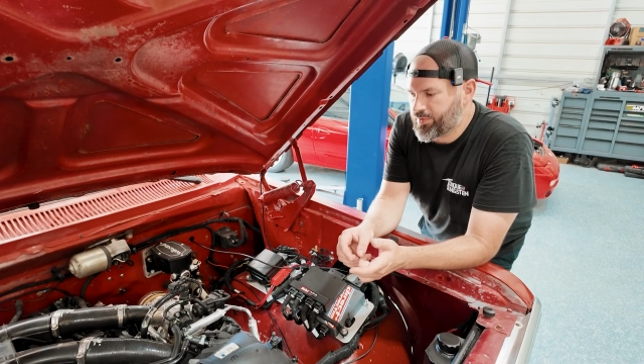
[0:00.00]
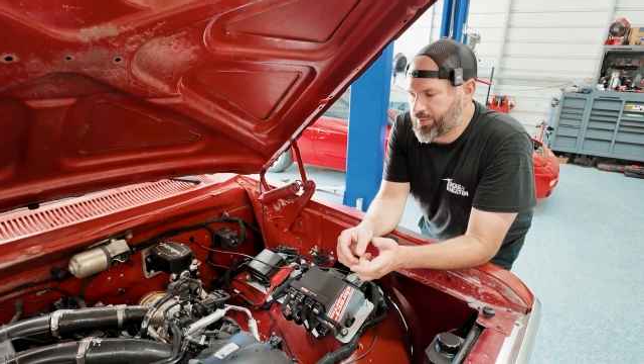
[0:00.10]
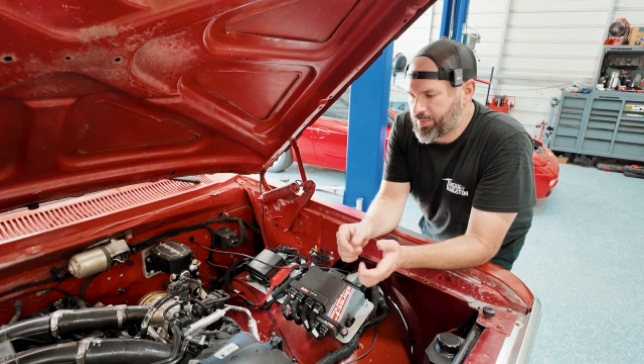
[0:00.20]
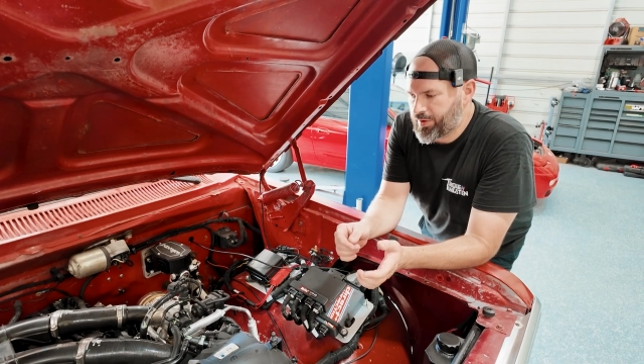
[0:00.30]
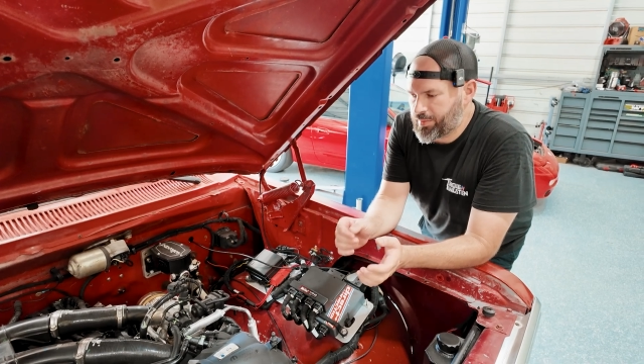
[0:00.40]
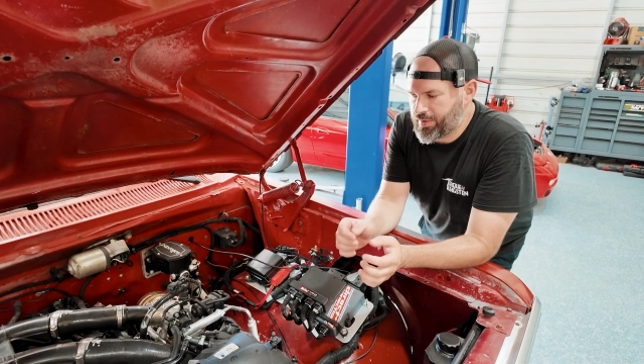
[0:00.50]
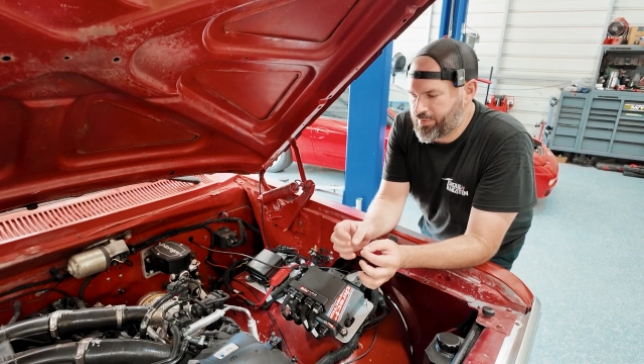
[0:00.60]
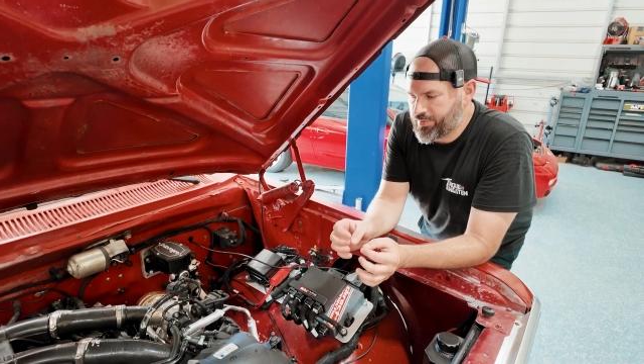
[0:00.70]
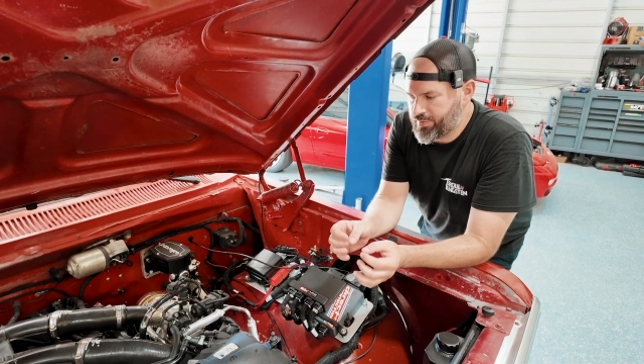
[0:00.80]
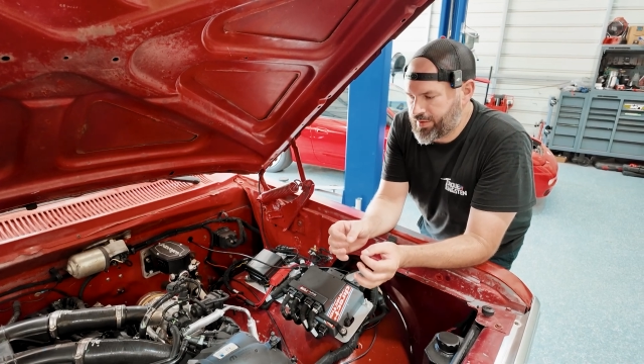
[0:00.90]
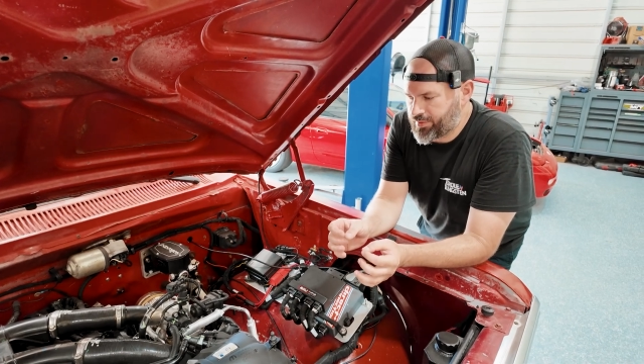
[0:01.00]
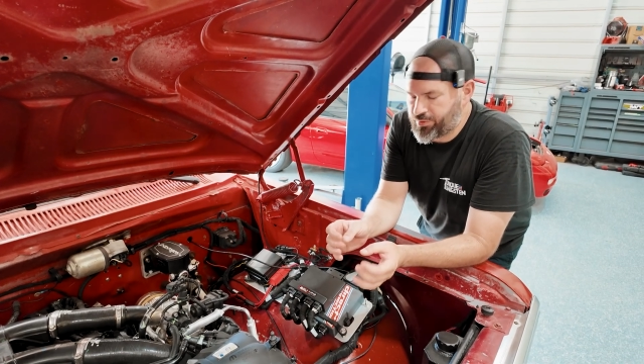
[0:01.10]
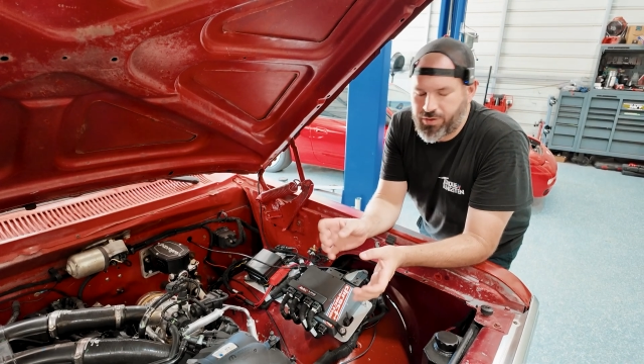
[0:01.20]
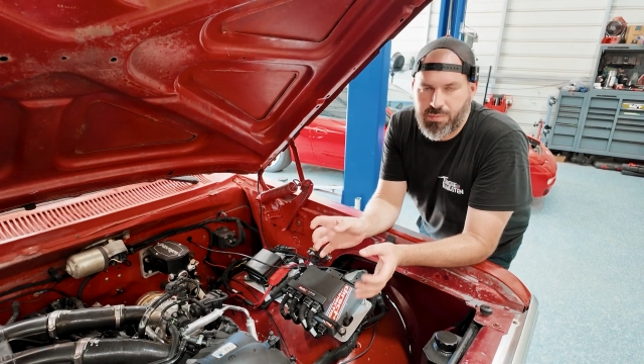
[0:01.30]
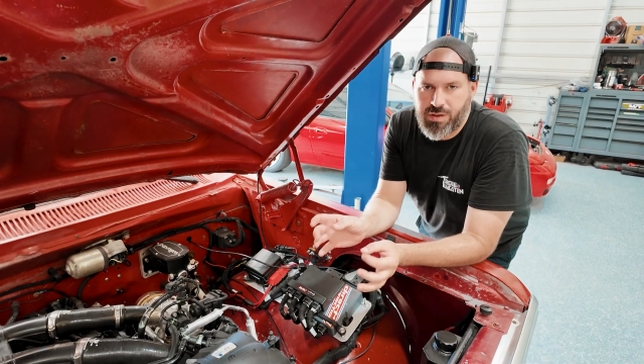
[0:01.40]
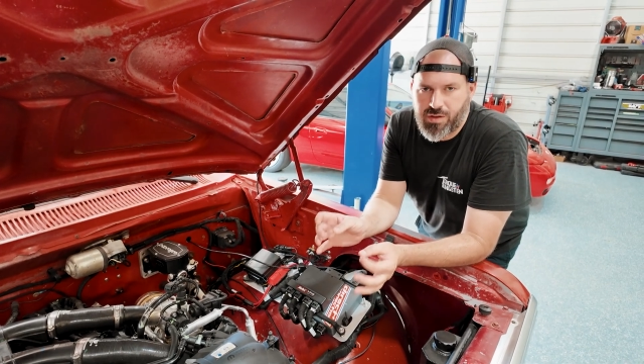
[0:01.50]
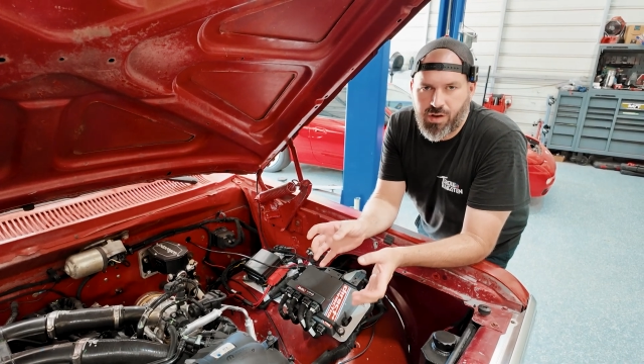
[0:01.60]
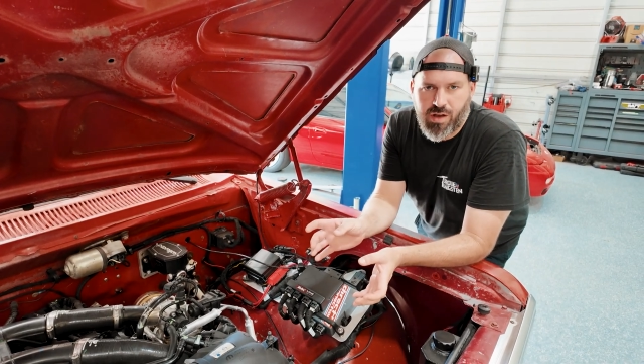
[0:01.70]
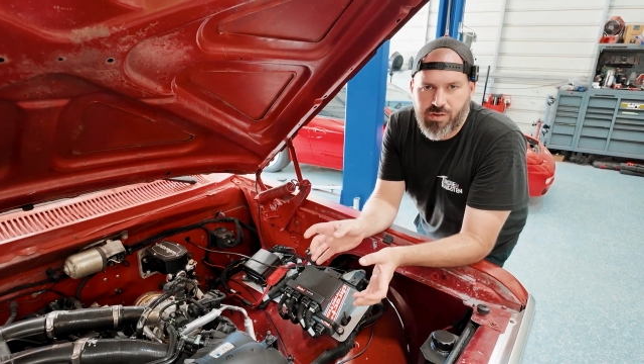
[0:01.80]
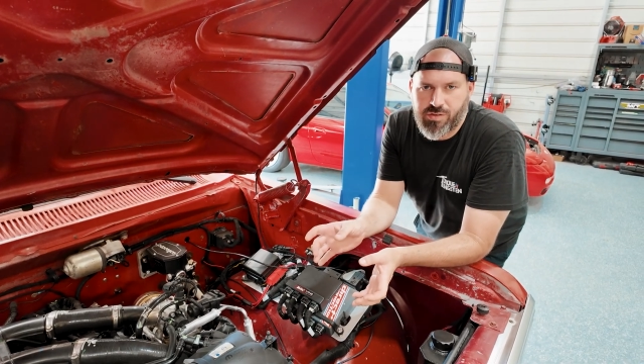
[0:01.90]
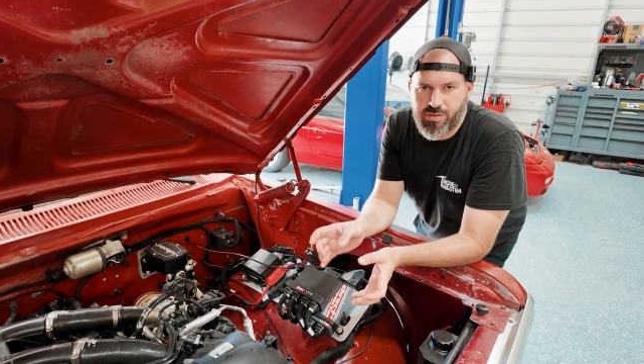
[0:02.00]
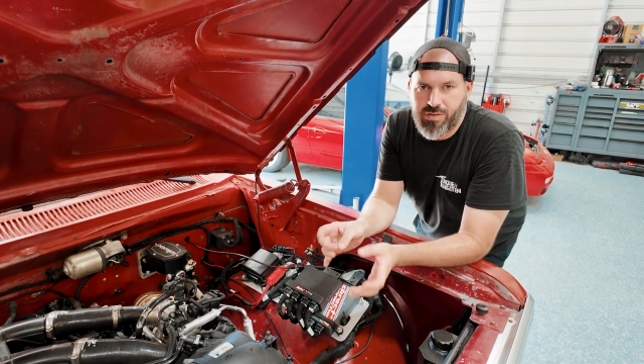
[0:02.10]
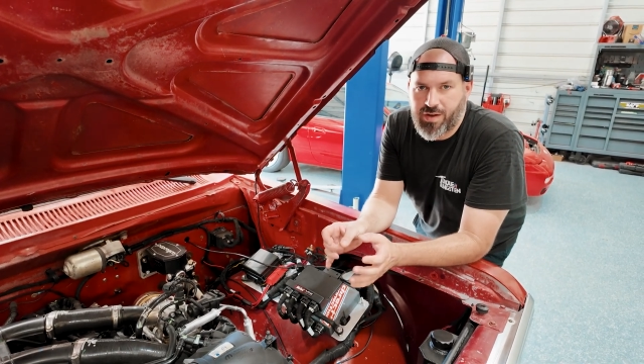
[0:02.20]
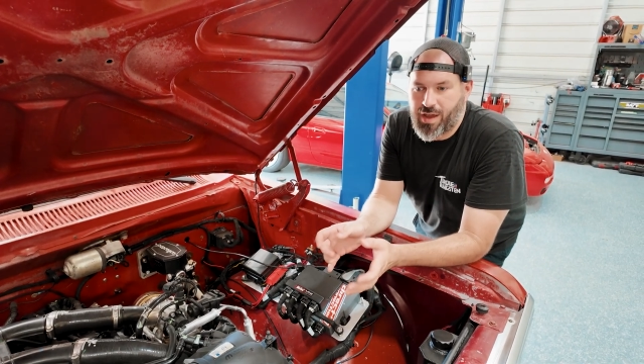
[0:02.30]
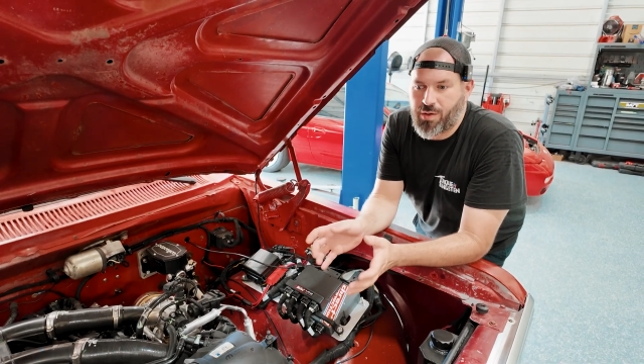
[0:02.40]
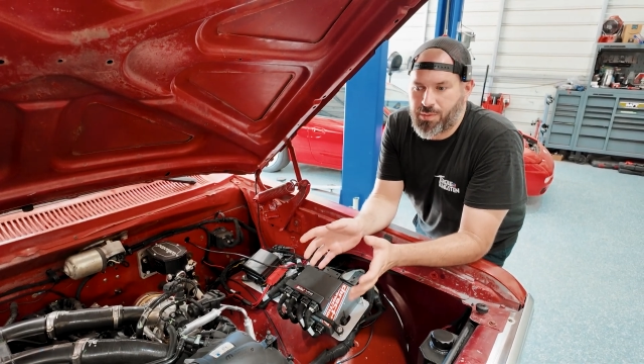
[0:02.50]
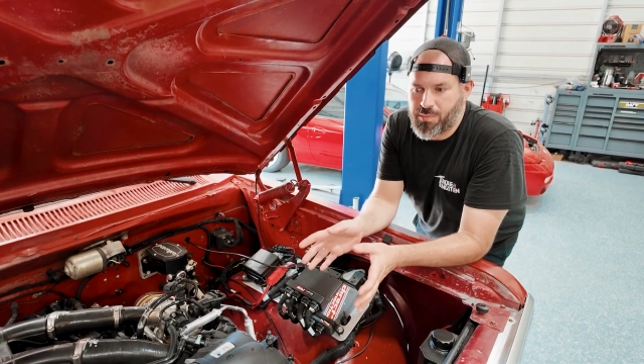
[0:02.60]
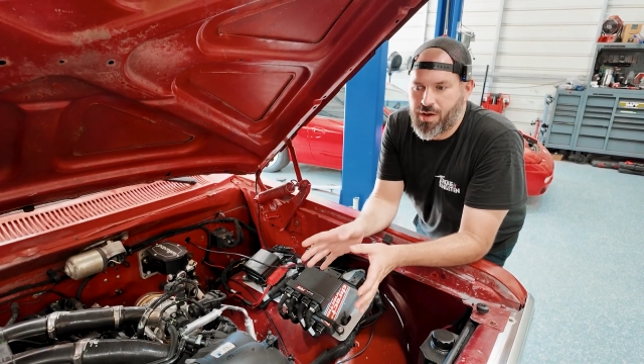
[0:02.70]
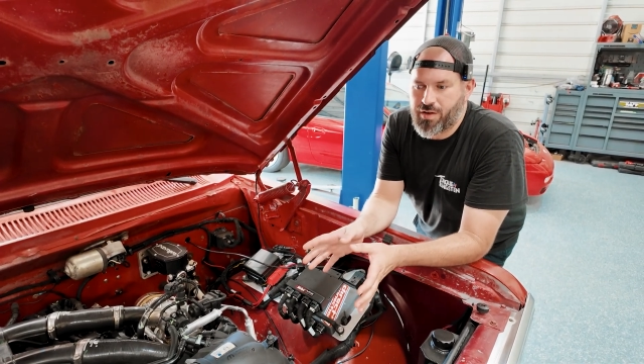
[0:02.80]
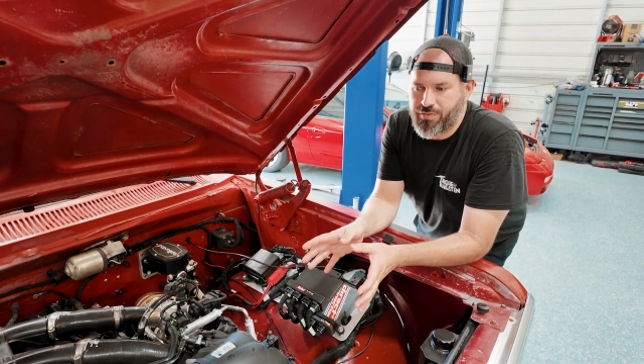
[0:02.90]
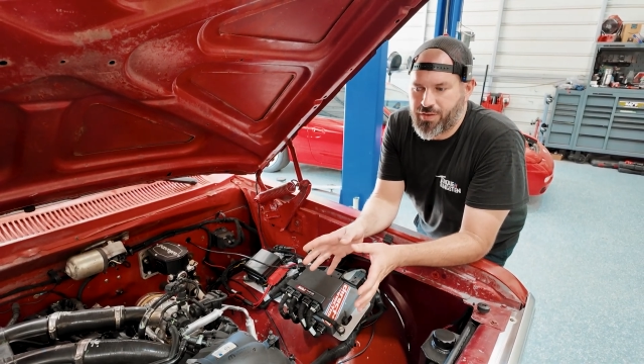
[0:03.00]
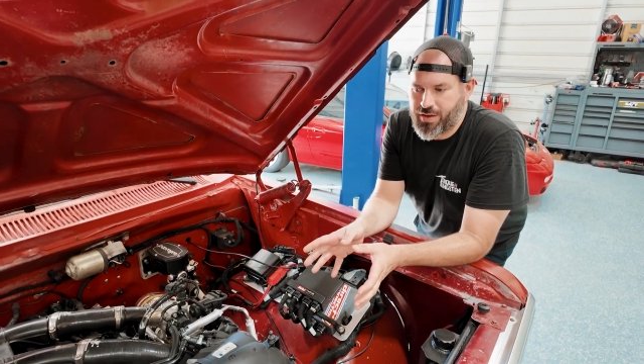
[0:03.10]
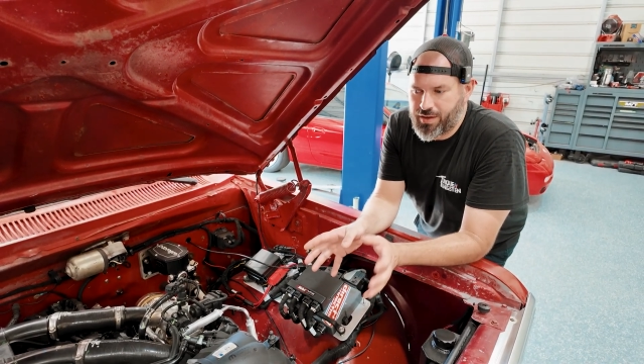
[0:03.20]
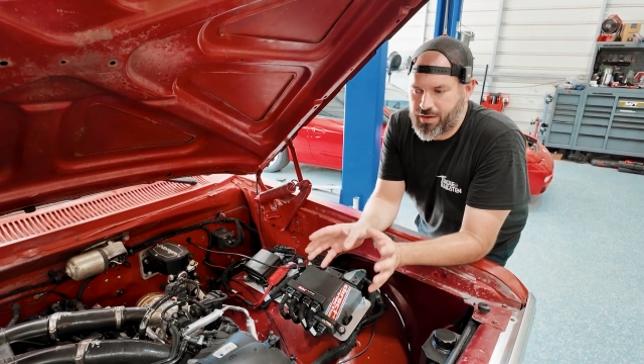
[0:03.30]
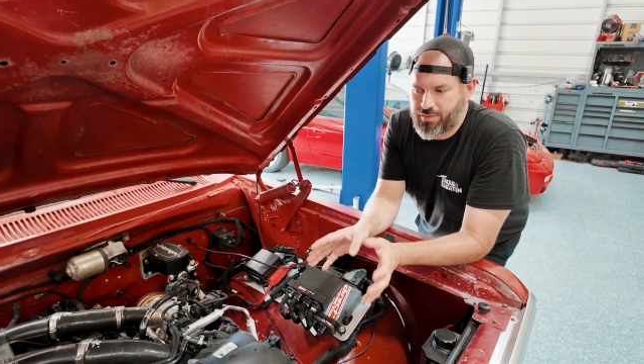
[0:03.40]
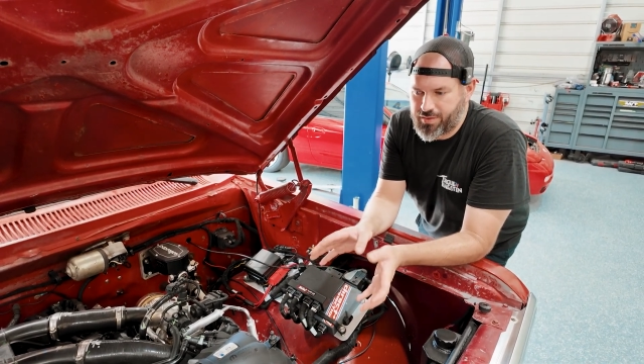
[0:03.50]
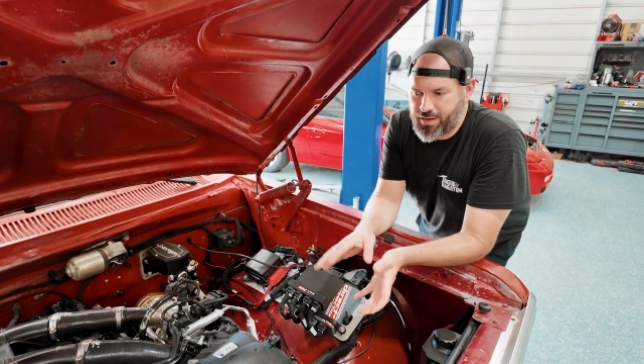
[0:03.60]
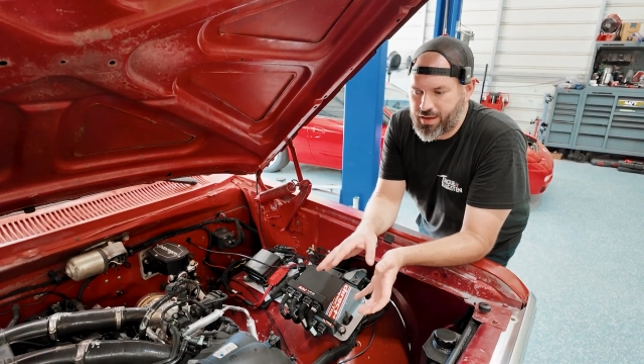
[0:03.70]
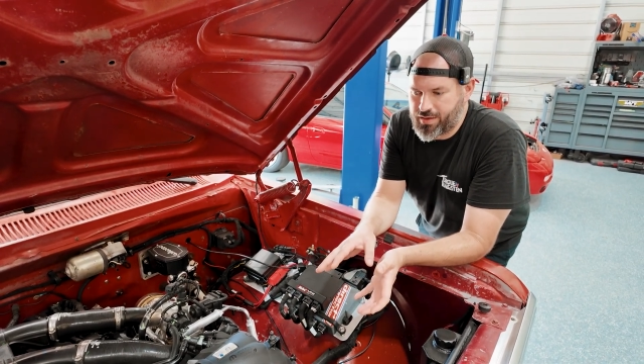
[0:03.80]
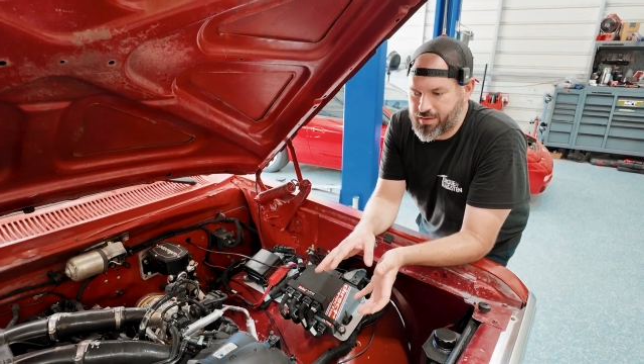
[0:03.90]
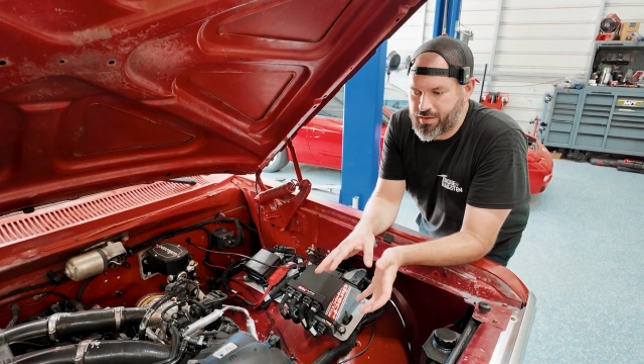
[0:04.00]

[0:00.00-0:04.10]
So we're going to be extremely cautious on how we modify it, because again,